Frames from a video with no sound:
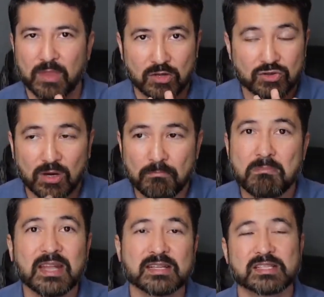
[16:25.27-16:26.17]

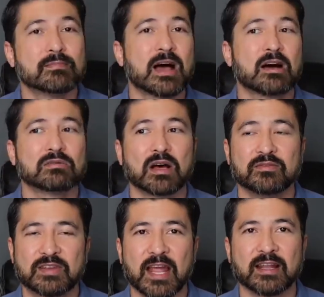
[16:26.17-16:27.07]
Tremendous amount of
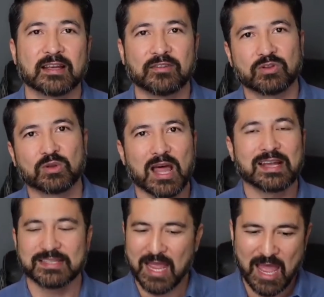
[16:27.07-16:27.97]
data. And if you like
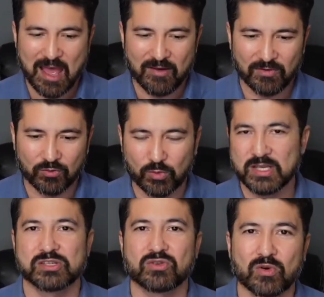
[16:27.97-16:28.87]
to have a
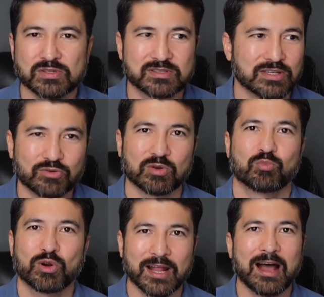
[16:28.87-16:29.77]
resource that you can
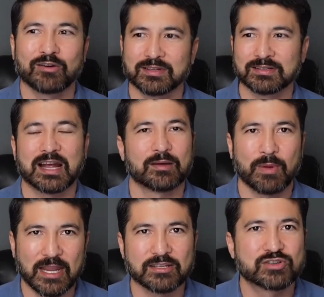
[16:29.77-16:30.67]
print out and kind of
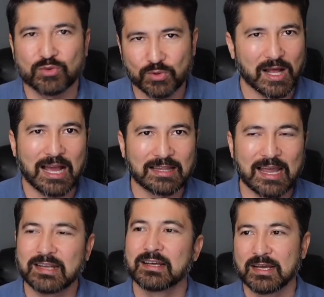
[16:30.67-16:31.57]
page through and
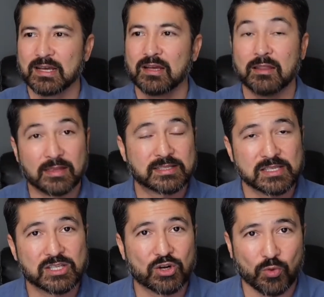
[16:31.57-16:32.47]
highlight, this
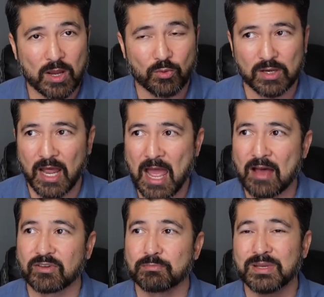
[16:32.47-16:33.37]
is a great one to have
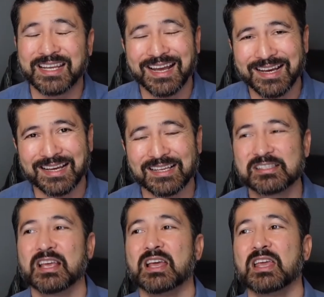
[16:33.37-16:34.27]
it, because
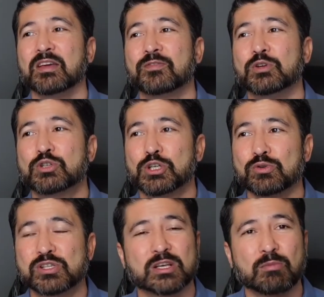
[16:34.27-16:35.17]
if you
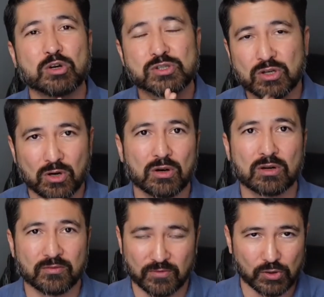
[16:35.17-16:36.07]
choose the most
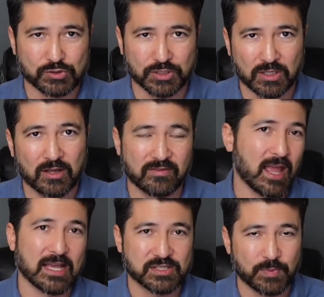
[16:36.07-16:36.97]
current version of
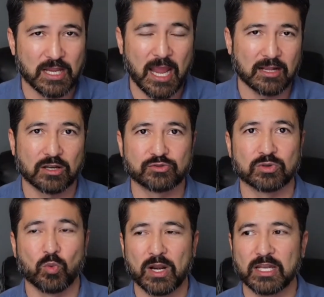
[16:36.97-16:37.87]
SP
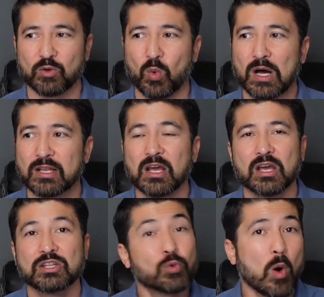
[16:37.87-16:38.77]
800-181,
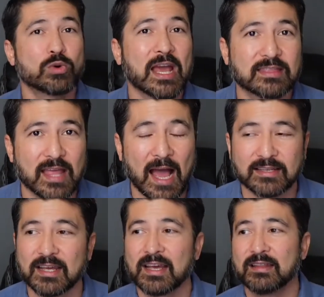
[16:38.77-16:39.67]
you won't get that.
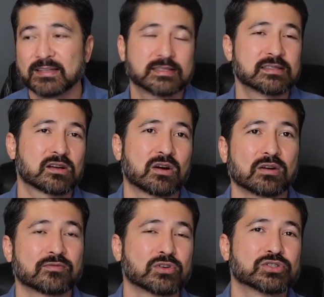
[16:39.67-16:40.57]
This is the
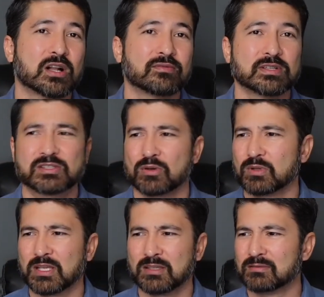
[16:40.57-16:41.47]
current version of it. It's
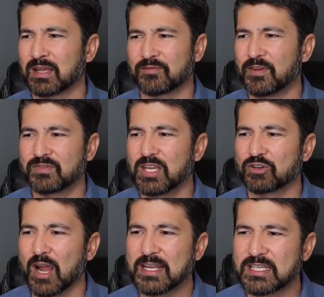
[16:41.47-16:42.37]
only like 15 or
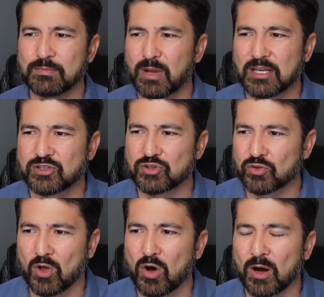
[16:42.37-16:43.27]
18 pages
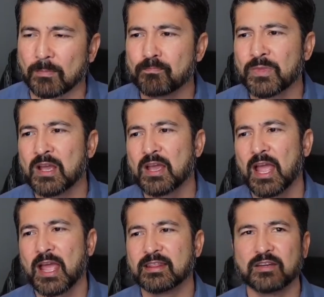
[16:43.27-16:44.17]
long.
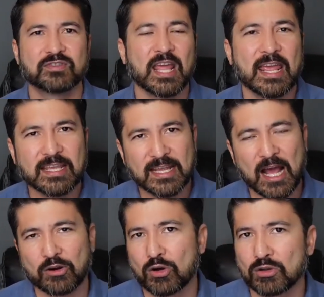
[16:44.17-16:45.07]
And they've taken
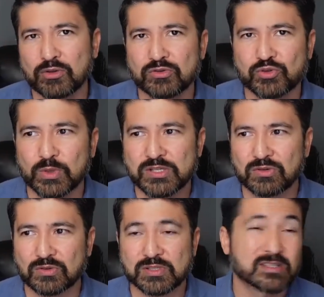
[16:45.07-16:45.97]
out all those
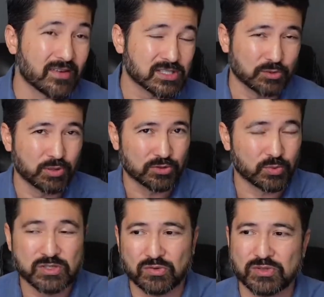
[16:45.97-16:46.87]
resources. They've actually put the
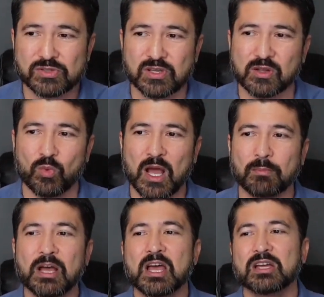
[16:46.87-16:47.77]
resources on the web.
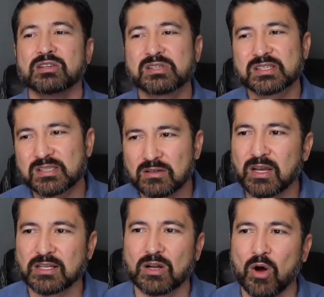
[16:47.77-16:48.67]
You still
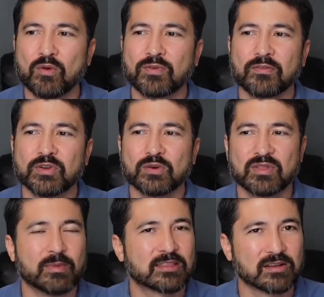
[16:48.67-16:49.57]
get an overview of the
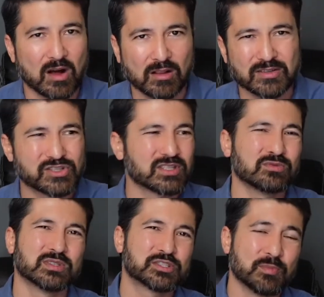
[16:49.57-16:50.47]
methodology,
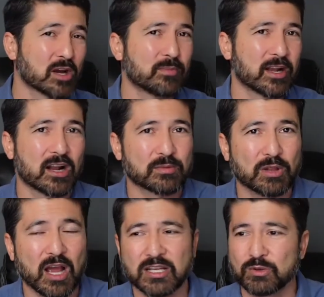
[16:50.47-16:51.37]
which may or may not
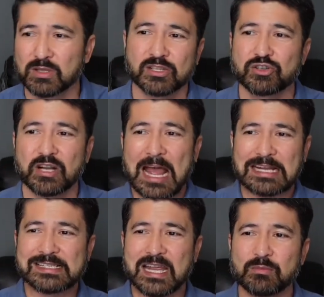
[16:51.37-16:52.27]
apply to you unless you're in
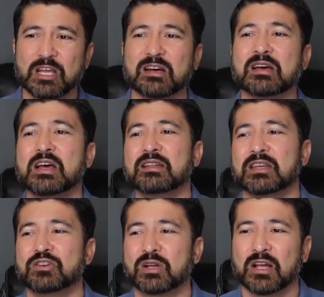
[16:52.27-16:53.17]
academia, that
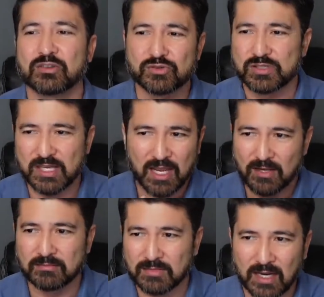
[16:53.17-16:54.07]
you can
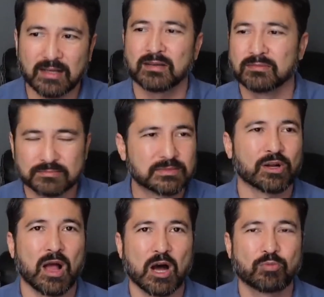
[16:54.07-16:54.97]
understand kind of,
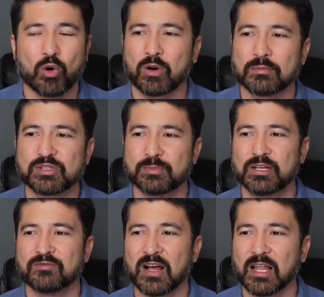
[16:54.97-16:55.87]
how programs should be
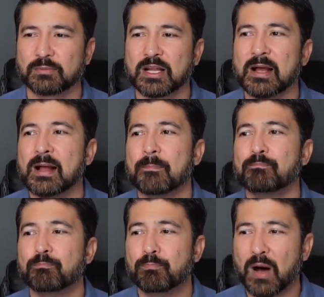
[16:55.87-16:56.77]
developed.
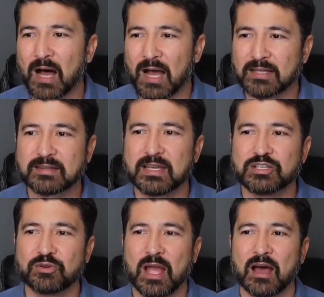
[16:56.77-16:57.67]
But they
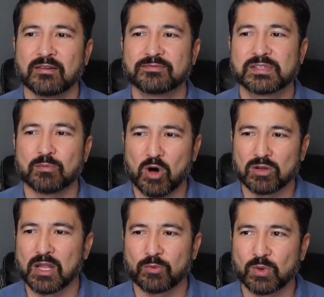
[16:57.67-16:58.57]
do have some
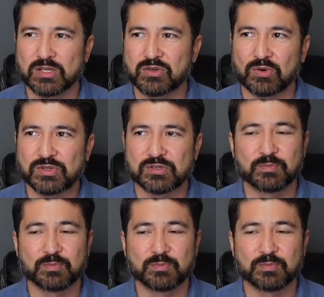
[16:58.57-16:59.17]
online resources.